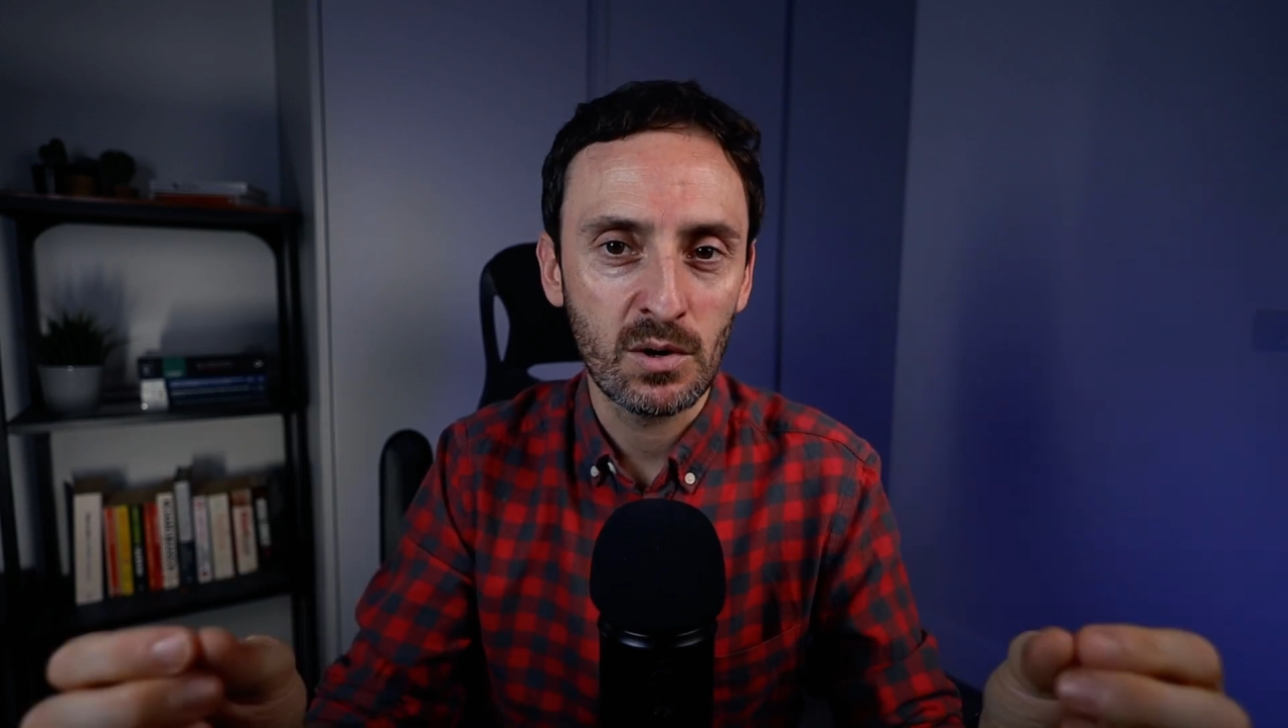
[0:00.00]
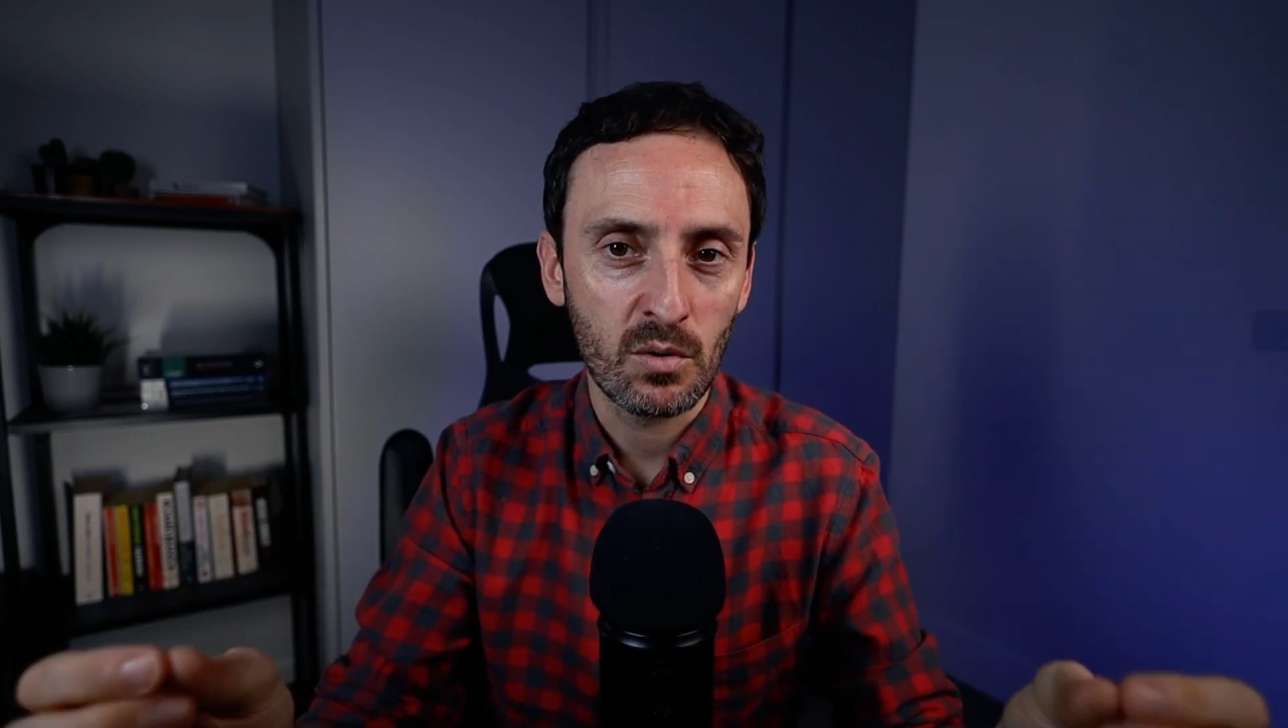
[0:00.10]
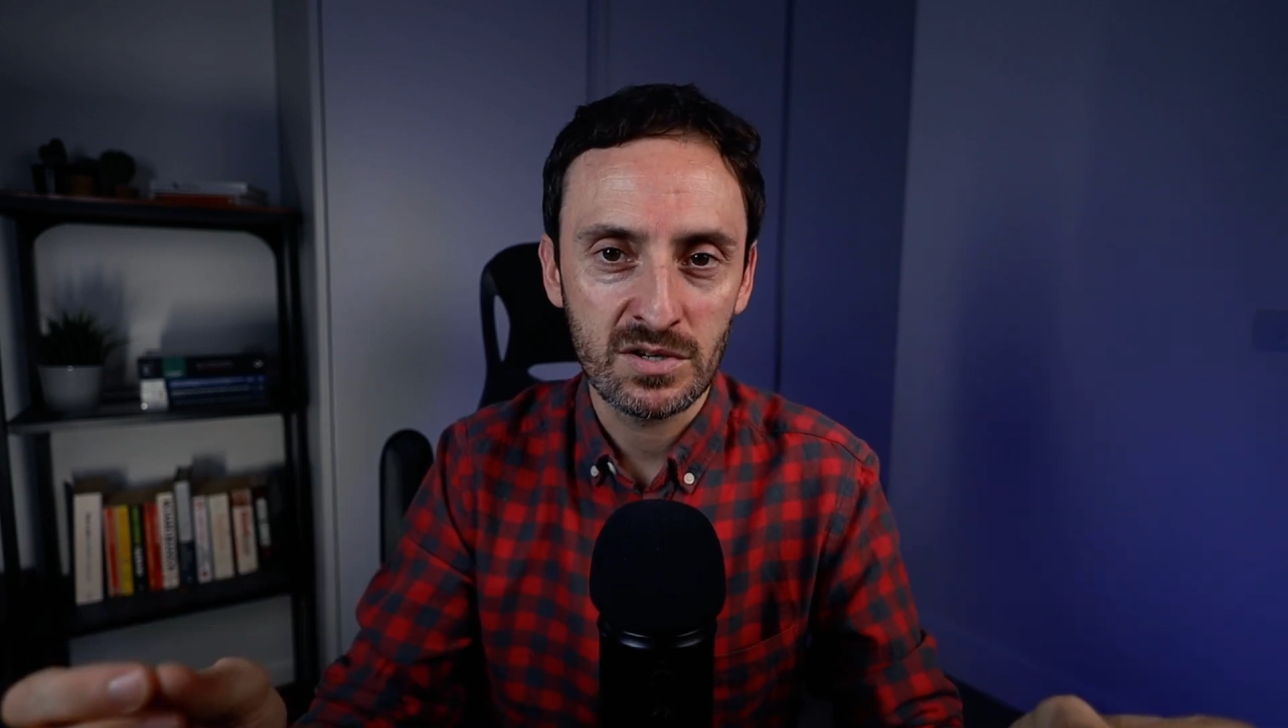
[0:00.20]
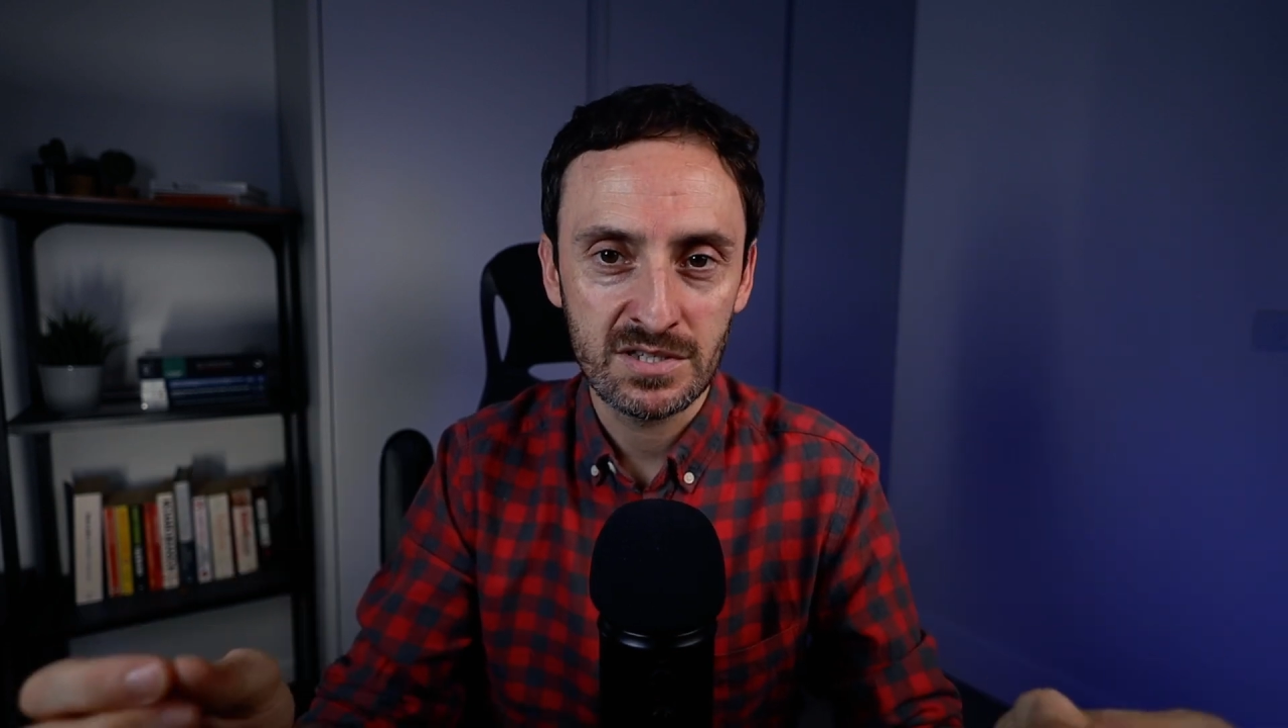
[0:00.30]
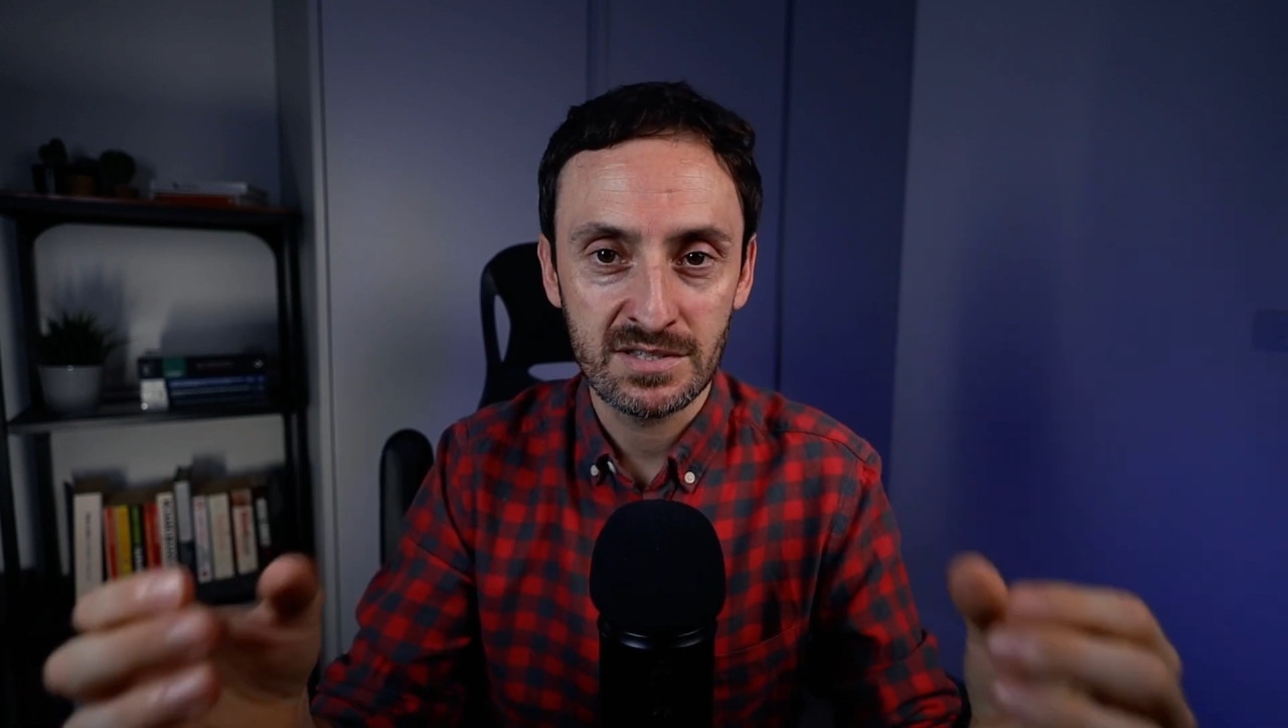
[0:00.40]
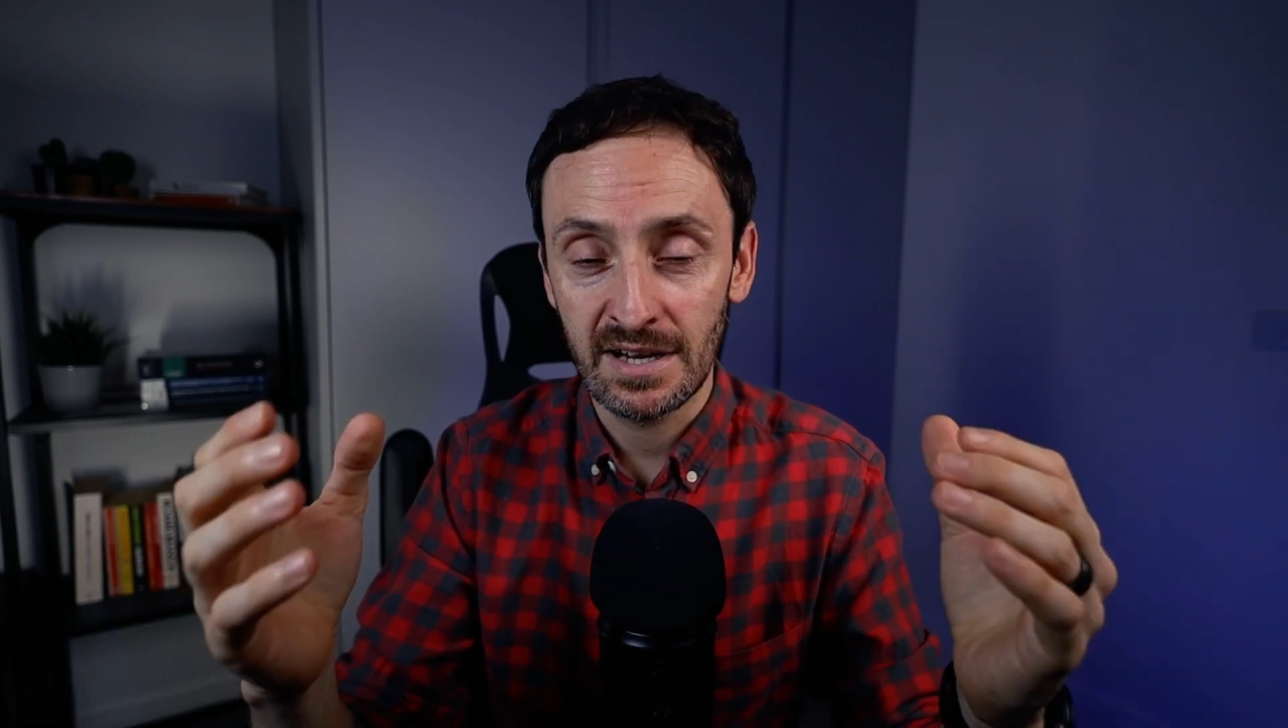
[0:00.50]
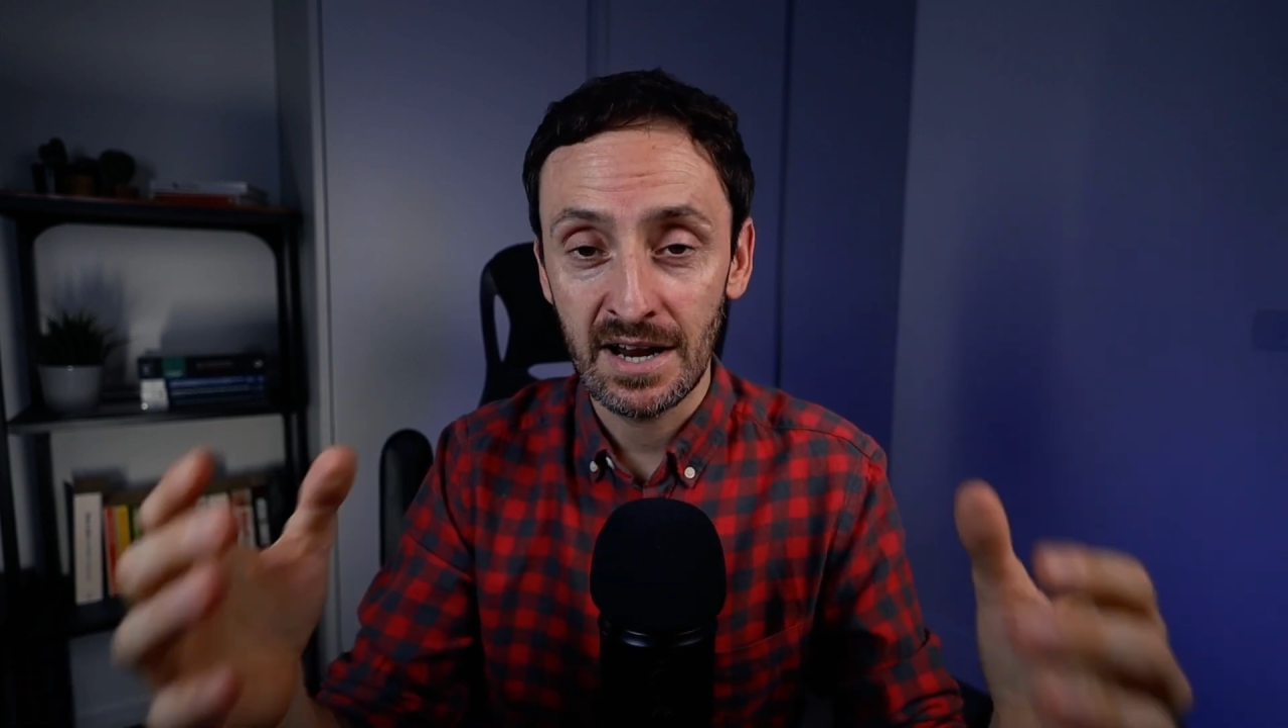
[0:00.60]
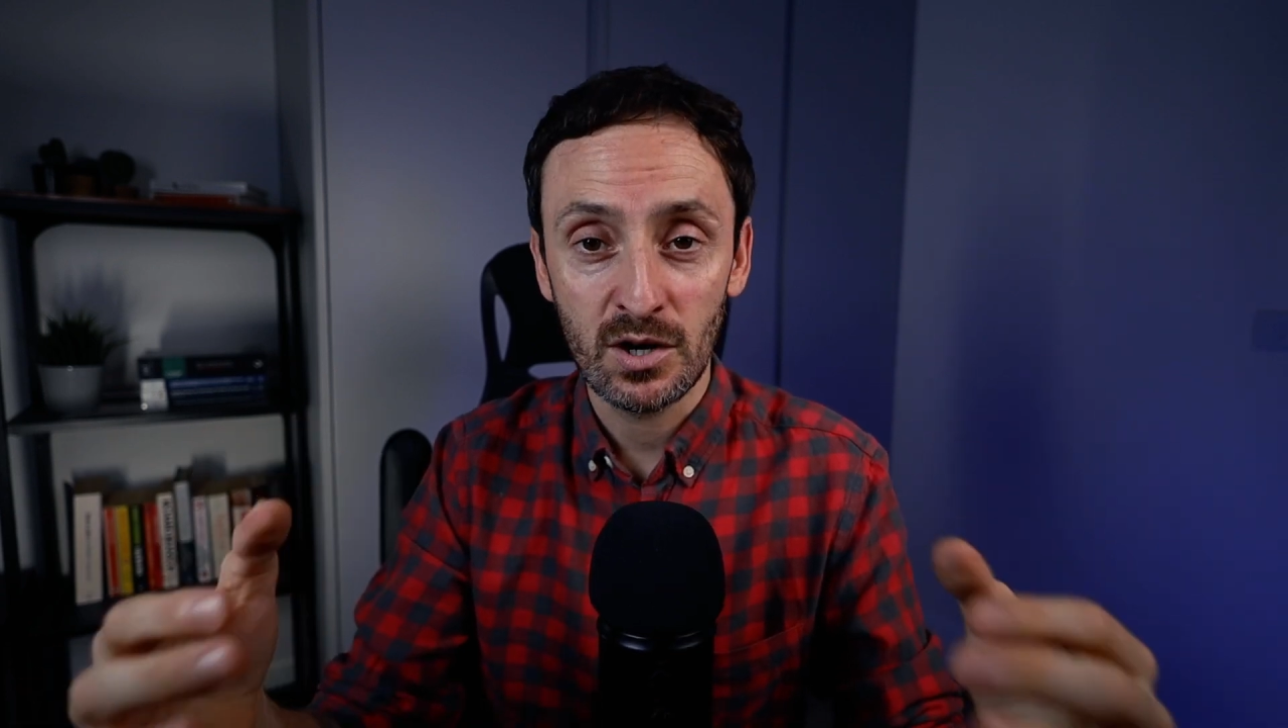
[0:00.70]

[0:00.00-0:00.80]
courses that I